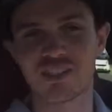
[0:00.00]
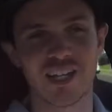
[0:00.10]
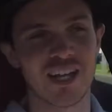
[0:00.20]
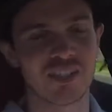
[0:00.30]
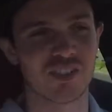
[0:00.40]
it
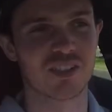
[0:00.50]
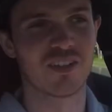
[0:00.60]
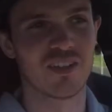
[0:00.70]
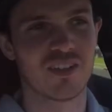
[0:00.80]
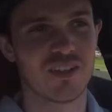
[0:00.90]
has
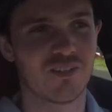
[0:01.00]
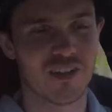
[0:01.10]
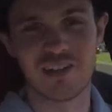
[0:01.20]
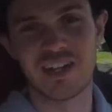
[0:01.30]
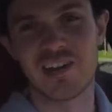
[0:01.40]

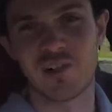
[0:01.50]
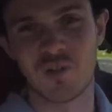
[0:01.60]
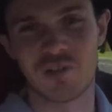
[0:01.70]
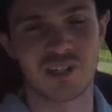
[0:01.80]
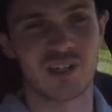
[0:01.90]
very narrow
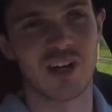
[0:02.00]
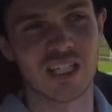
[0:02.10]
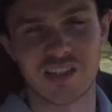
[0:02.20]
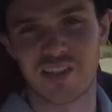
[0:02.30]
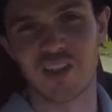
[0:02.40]
front
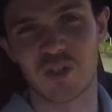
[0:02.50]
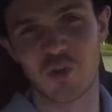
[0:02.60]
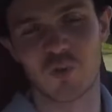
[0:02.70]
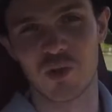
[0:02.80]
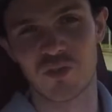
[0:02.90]
tyres. I think they're
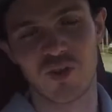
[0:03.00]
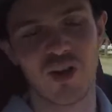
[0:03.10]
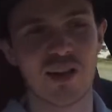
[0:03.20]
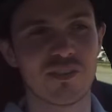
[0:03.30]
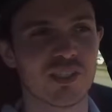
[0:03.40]

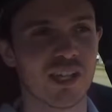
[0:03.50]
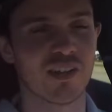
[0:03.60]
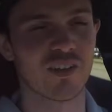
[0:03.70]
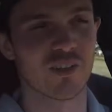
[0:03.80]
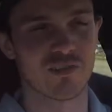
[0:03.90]
245s,
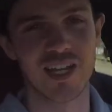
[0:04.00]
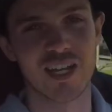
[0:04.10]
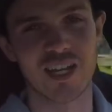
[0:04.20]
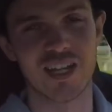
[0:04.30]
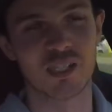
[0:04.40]
and on the
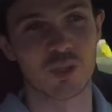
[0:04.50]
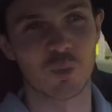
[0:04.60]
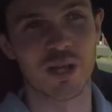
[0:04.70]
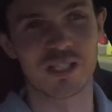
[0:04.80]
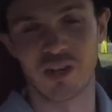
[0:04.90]
rear it
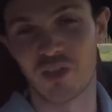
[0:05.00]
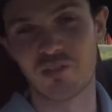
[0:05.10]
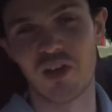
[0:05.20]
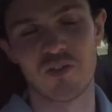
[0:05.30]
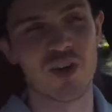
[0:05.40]
wears like
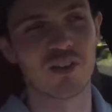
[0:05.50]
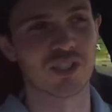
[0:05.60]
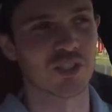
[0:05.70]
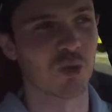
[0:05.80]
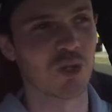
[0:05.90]
305s.
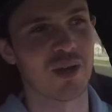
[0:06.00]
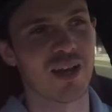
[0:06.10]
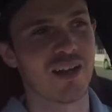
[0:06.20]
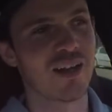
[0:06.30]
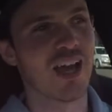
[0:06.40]
So it's all
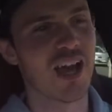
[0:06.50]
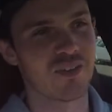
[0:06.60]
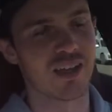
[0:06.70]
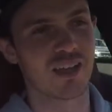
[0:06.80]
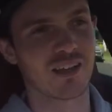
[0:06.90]
about
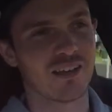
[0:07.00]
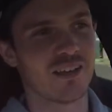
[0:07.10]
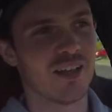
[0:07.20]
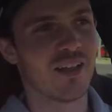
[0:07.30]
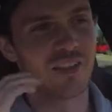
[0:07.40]
having,
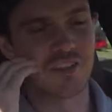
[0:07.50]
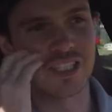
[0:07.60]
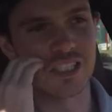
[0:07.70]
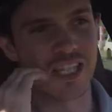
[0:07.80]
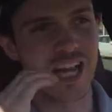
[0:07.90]
the
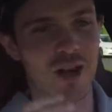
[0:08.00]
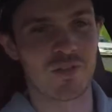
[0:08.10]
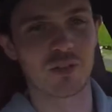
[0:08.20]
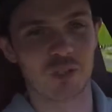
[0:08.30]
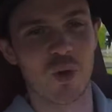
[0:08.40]
reason the car
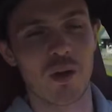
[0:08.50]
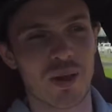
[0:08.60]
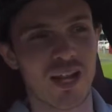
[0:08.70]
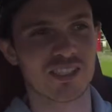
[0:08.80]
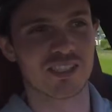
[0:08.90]
feels quite
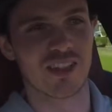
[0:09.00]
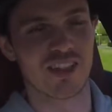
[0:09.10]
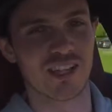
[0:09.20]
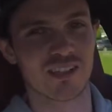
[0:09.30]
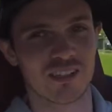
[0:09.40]
balanced, I
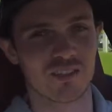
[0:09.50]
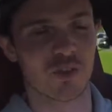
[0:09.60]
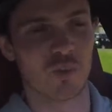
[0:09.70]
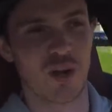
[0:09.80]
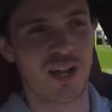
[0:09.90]
think,
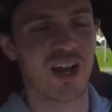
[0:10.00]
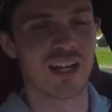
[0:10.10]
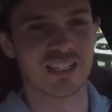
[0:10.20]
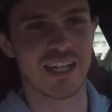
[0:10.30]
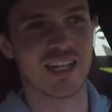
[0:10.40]
from what I
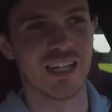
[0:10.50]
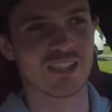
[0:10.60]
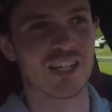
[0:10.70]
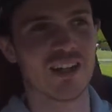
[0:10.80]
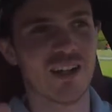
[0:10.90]
understand it, is that